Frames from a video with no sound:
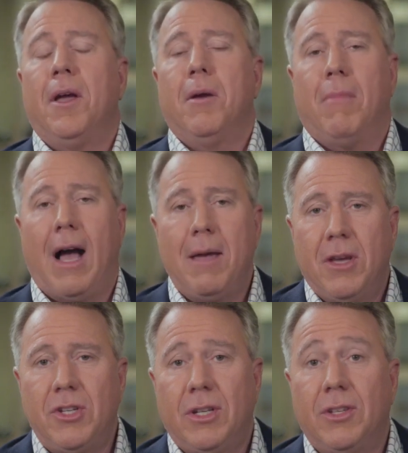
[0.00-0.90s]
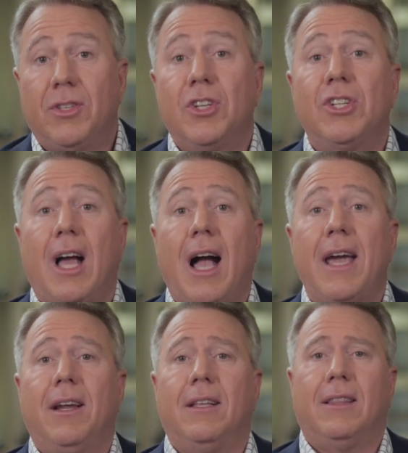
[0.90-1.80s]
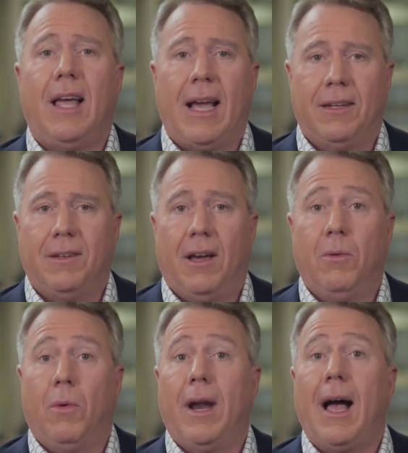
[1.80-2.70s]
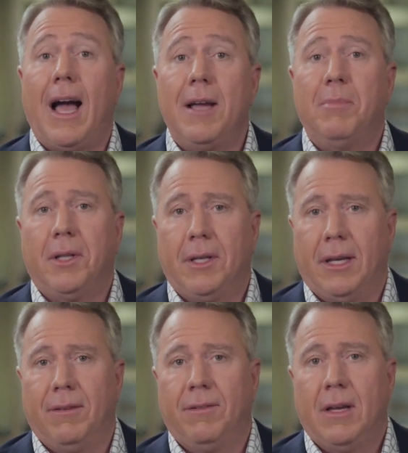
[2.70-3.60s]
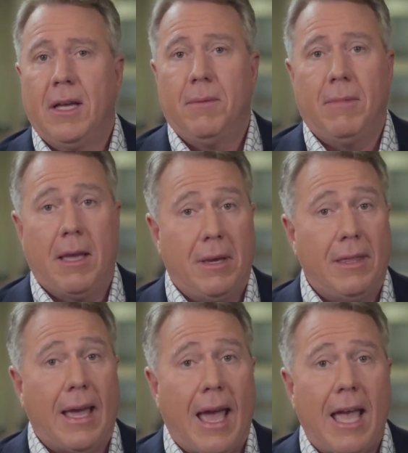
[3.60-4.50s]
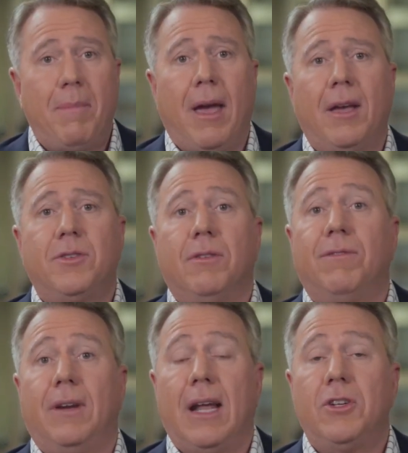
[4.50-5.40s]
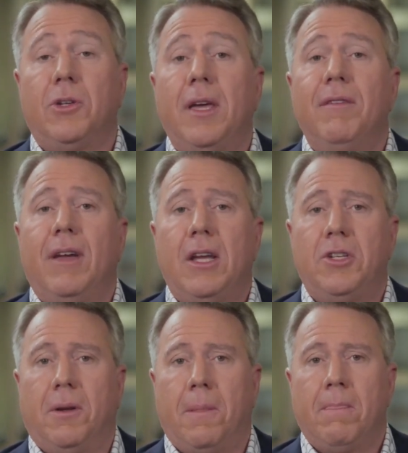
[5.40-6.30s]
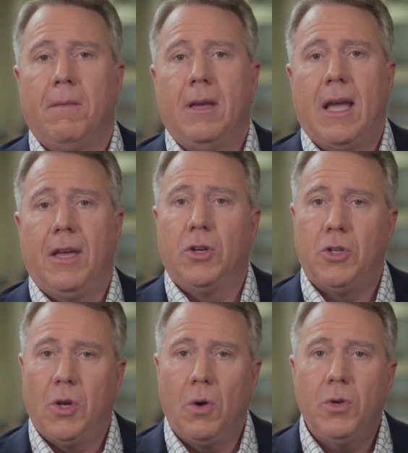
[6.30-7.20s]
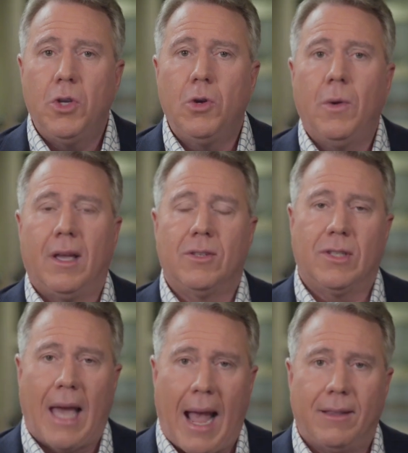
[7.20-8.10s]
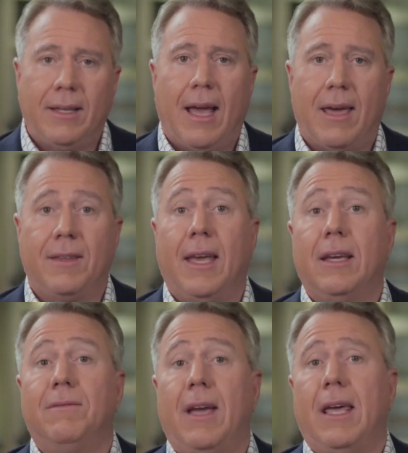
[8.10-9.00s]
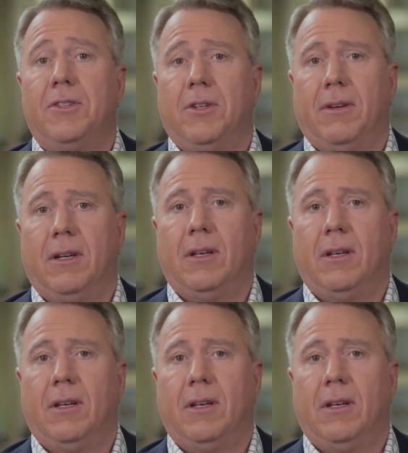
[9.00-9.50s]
My mission is to shine a light on what I believe may be the apex of financial innovation and to show you exactly how to take advantage of it